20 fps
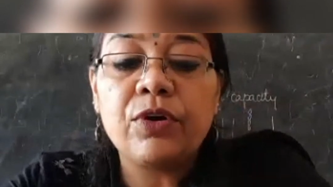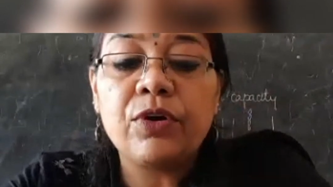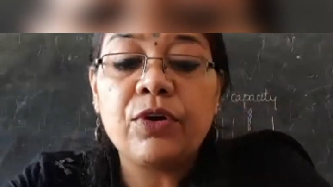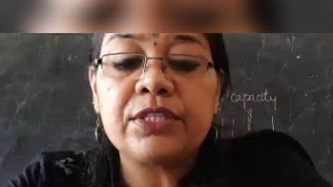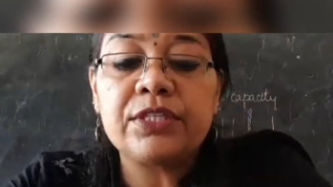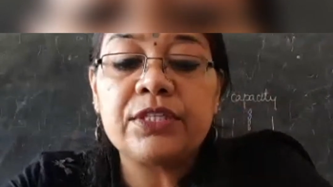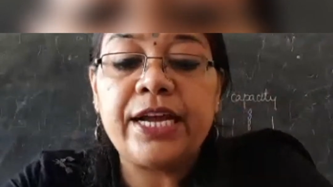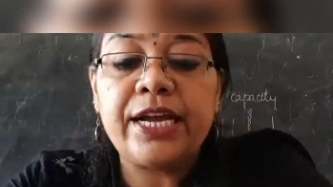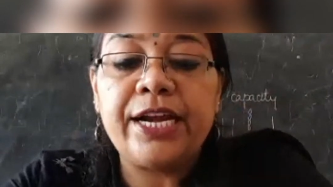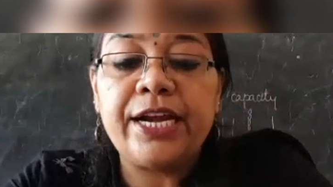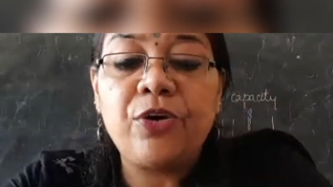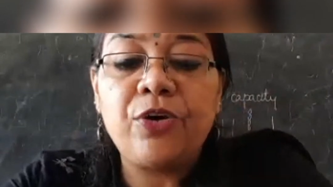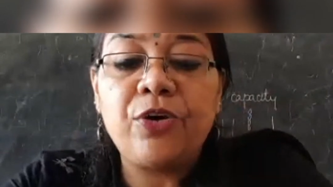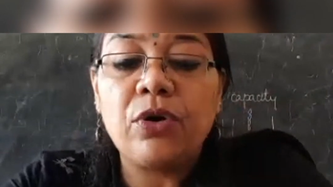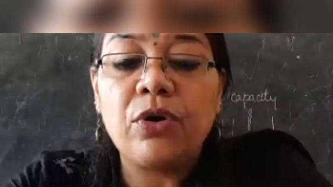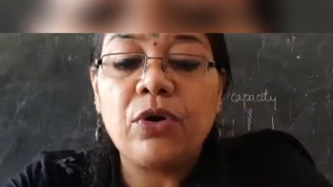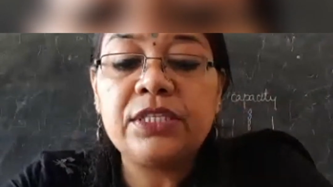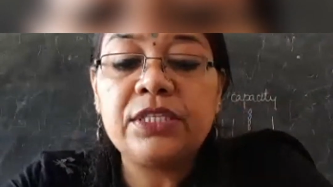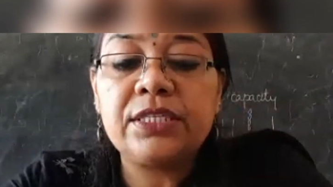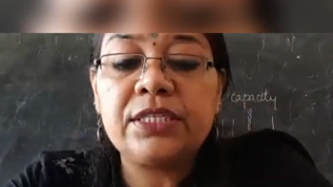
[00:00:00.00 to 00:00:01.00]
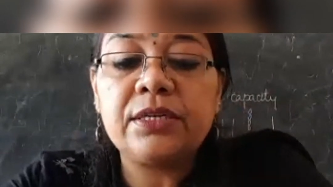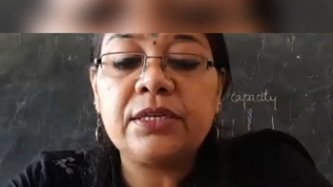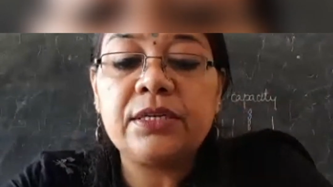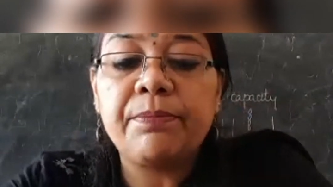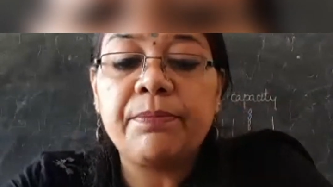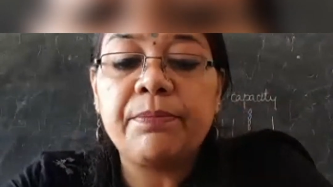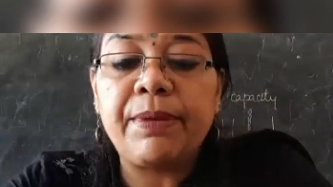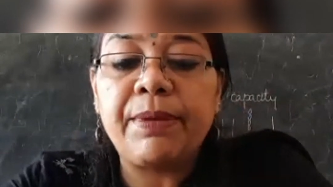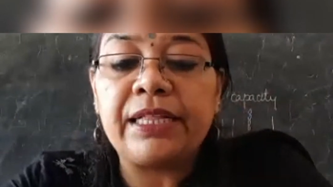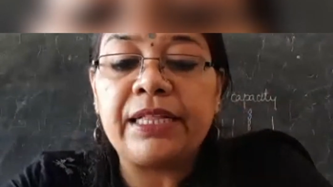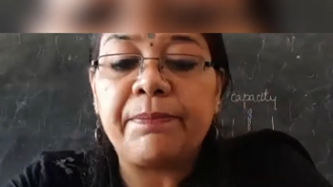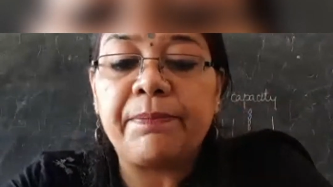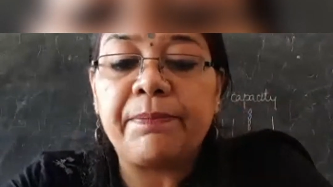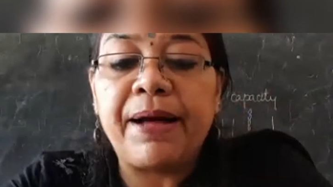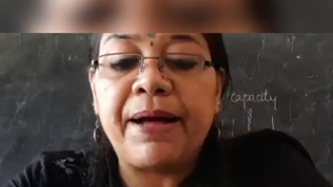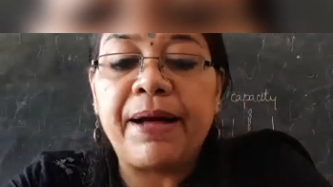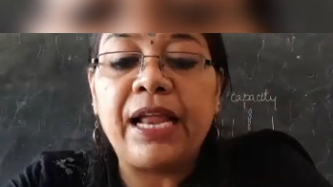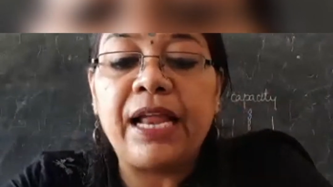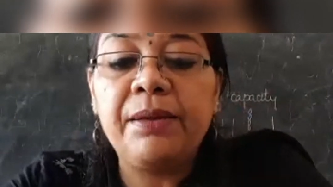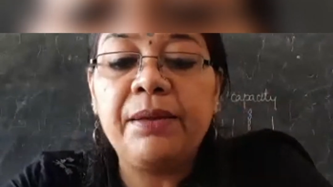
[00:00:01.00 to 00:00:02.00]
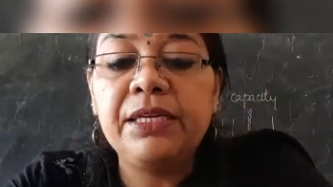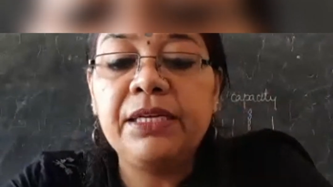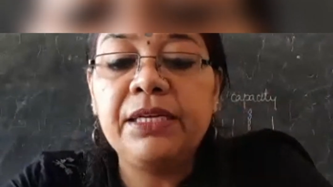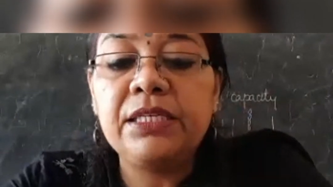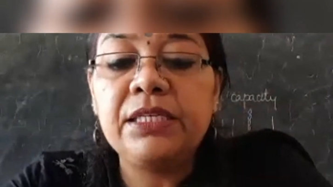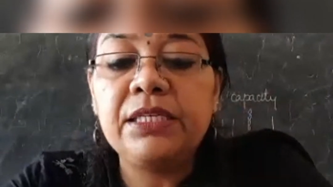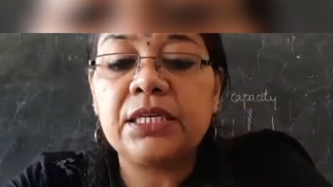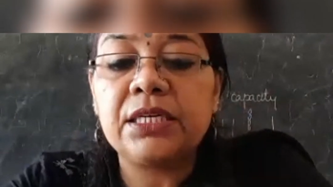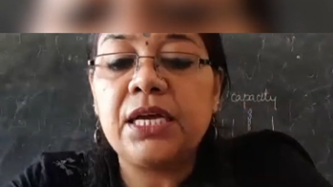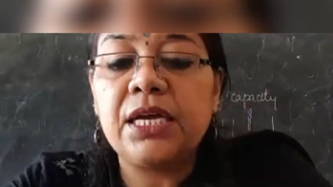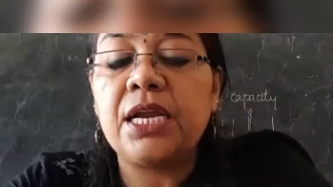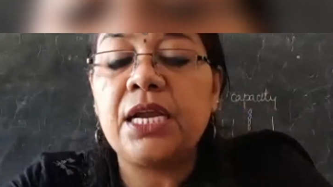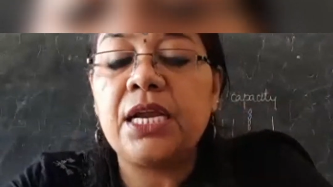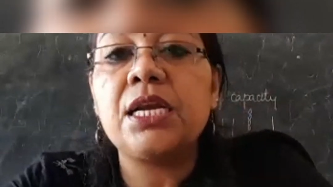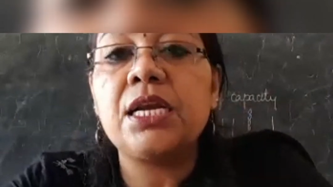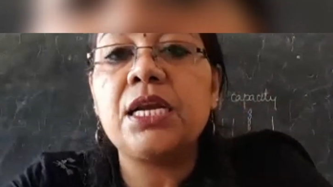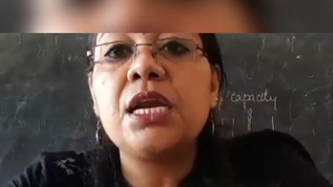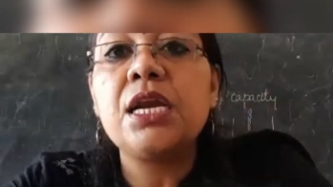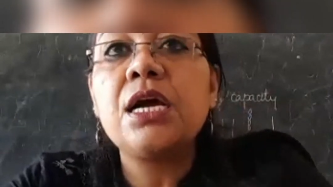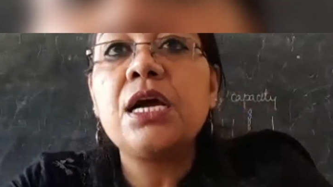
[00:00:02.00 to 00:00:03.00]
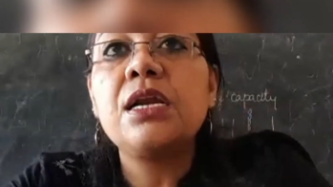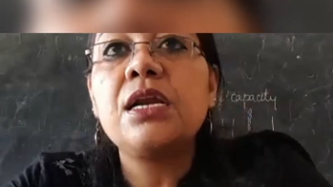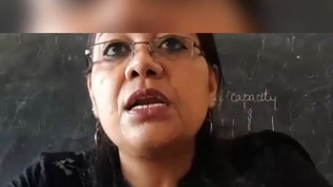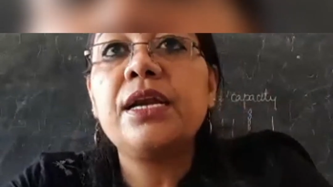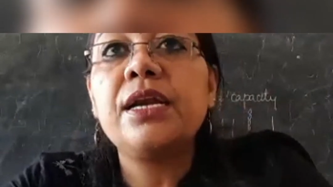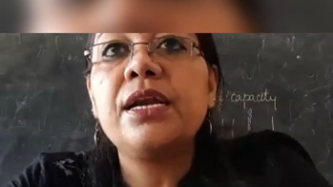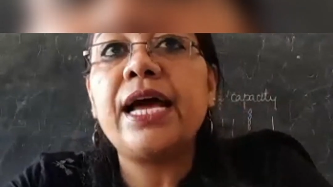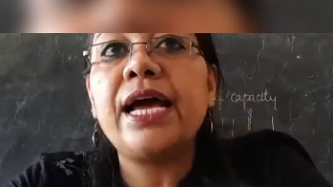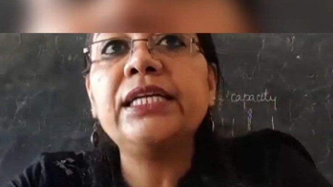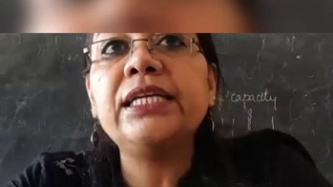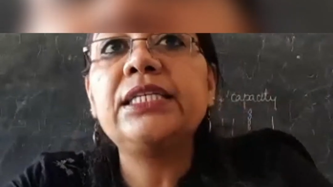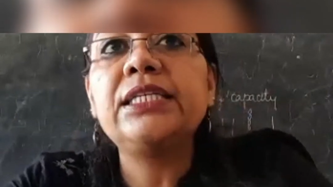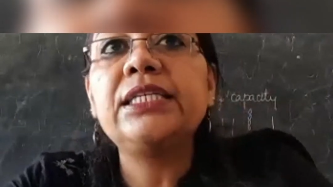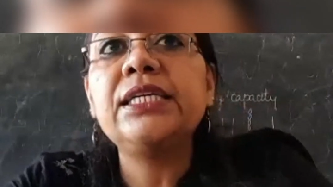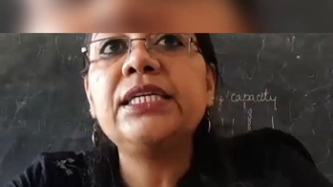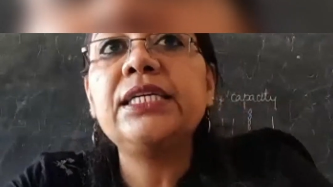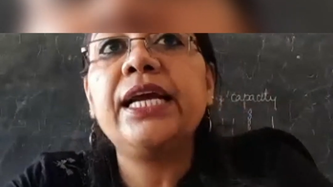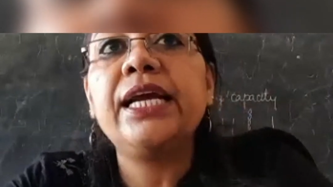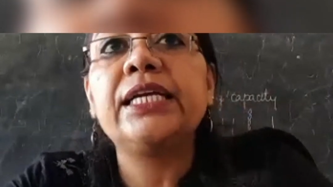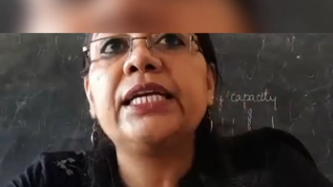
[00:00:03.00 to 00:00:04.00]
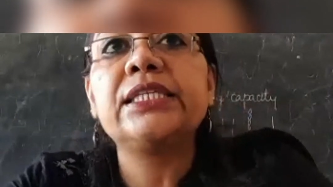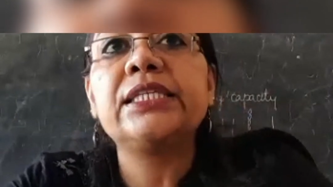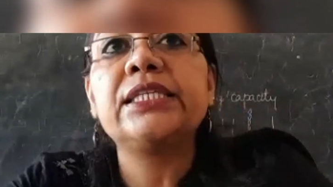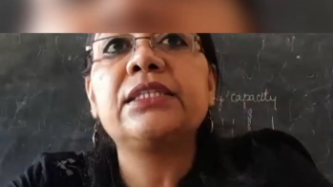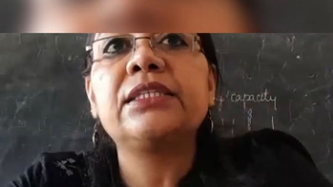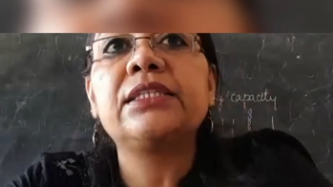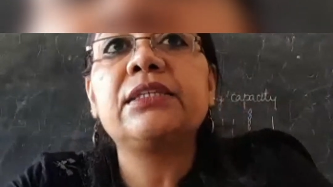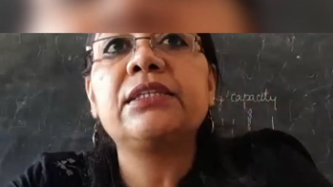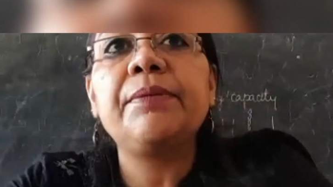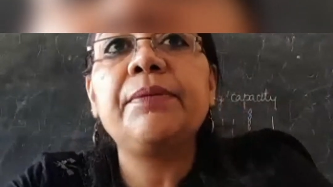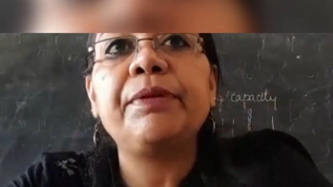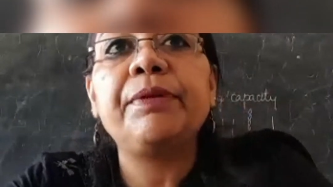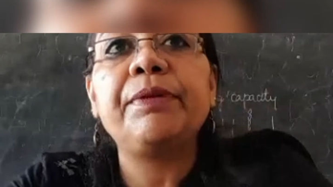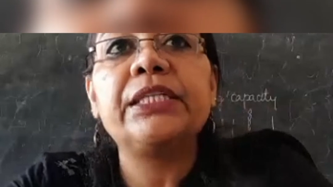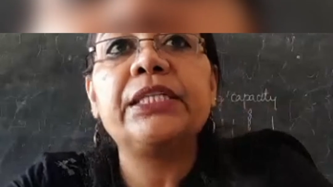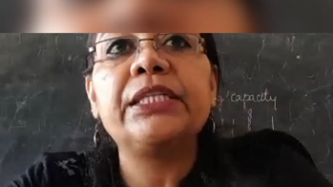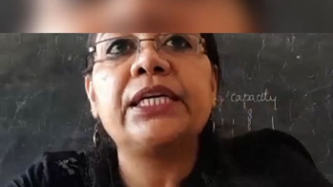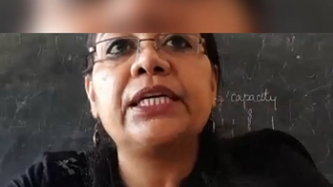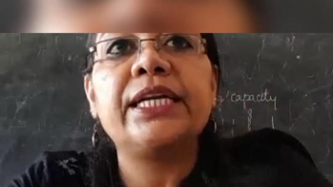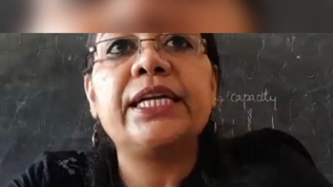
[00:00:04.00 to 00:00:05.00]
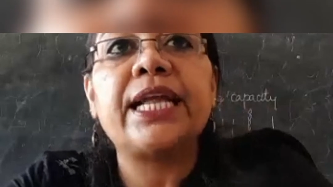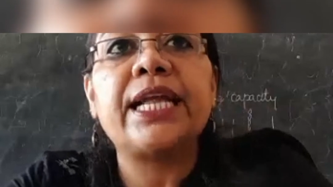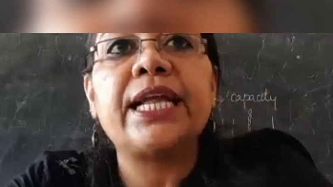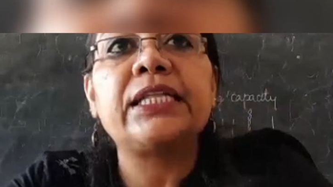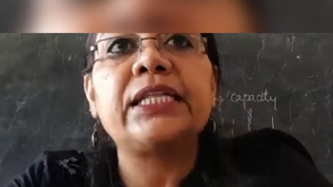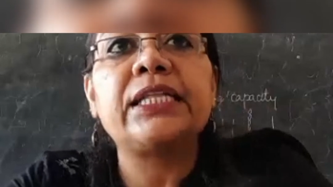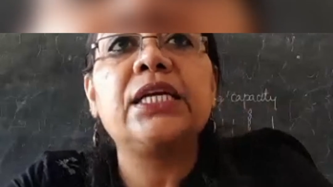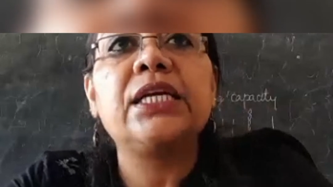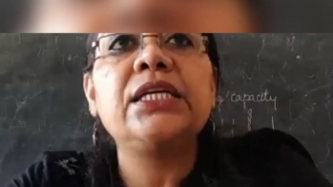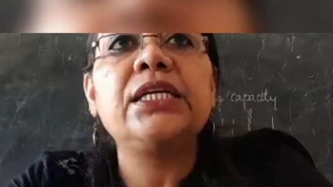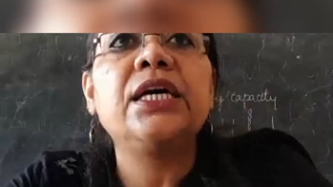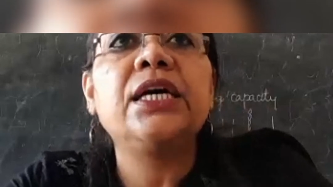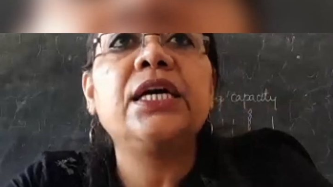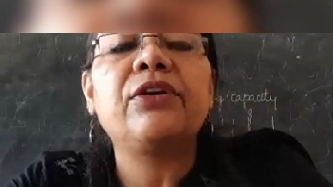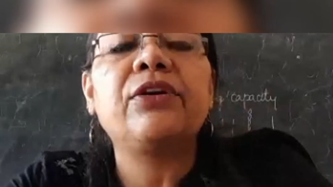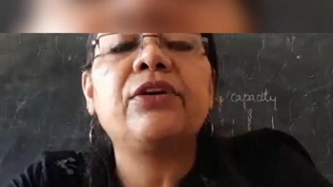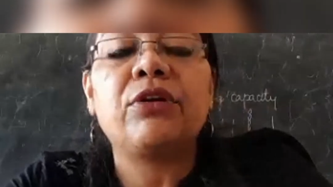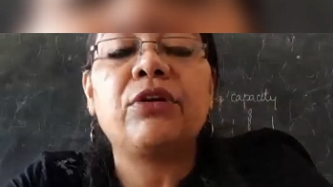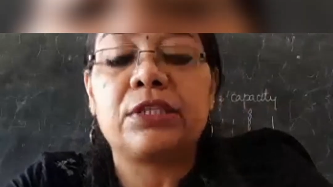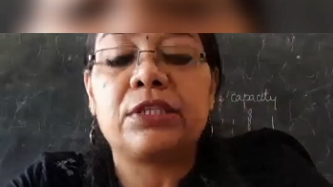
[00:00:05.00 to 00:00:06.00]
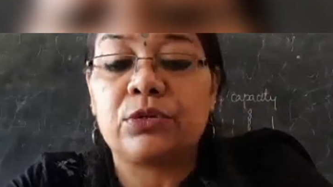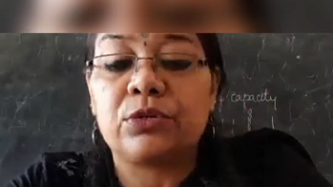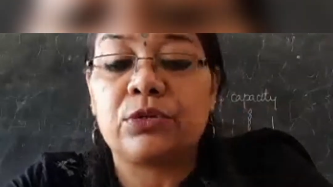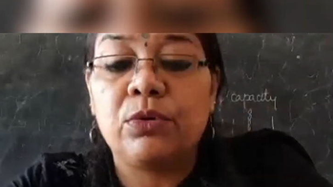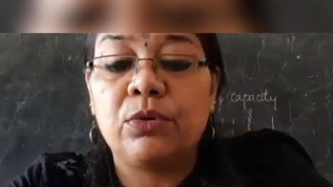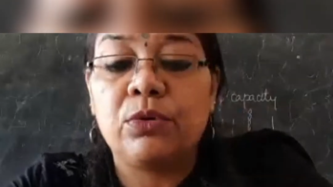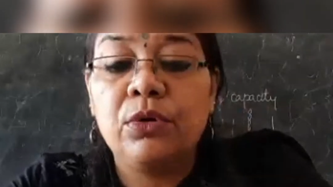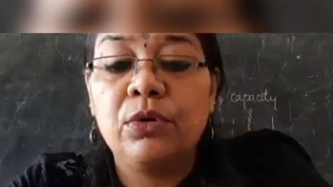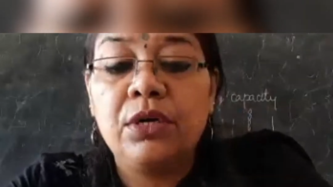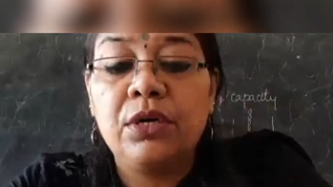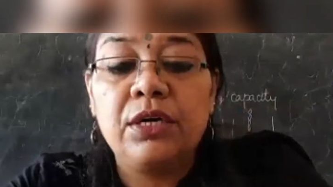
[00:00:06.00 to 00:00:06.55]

was endorsed by the Parliament in 1983. Please underline the year also.